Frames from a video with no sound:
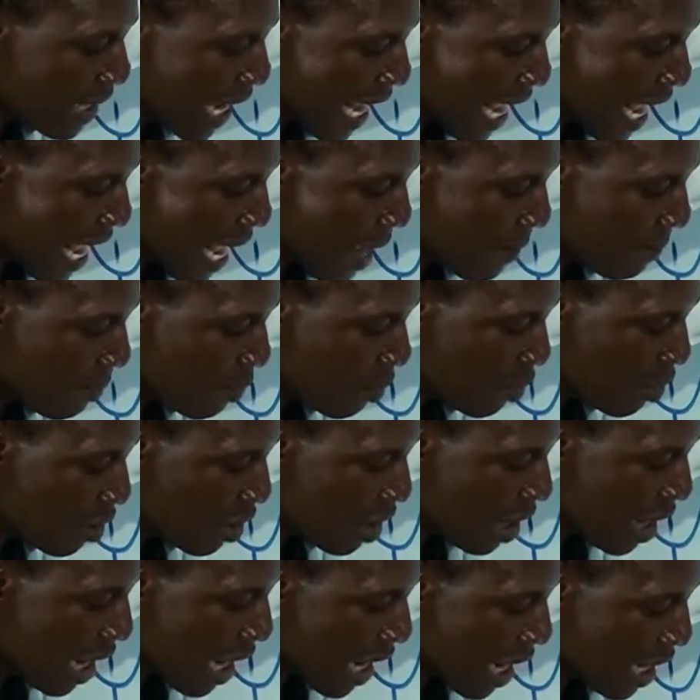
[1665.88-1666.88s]
the same
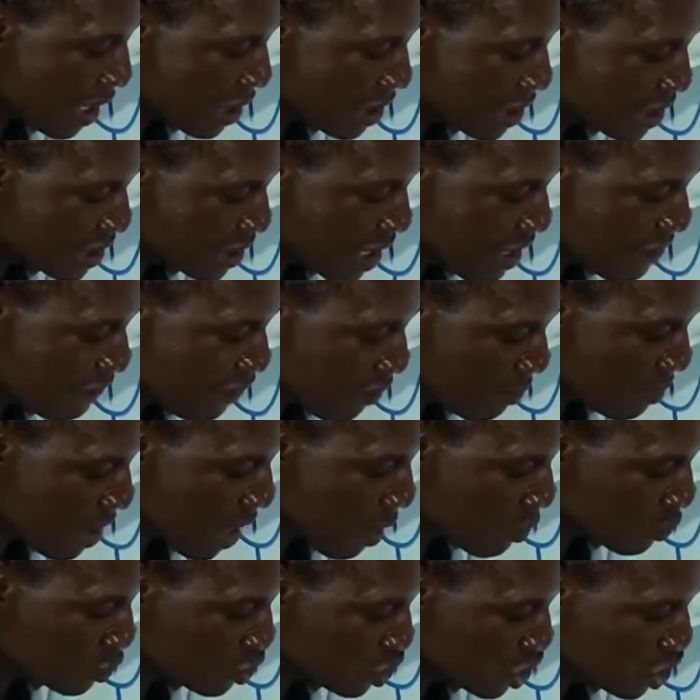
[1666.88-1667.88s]
time, the
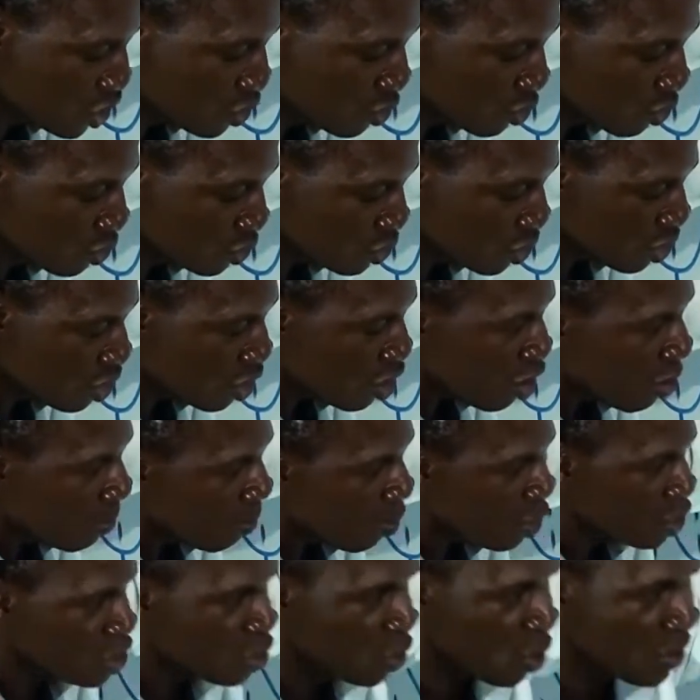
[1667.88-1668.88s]
same formula I will still
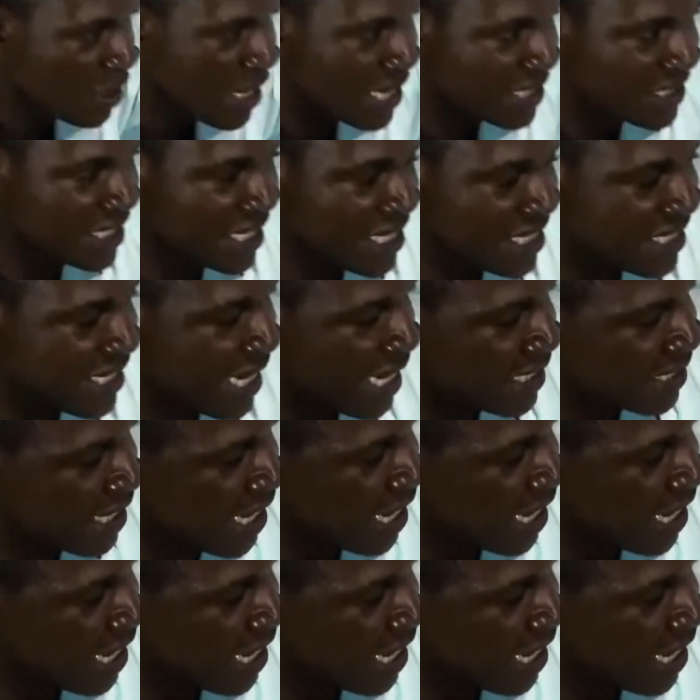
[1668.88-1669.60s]
use, but the only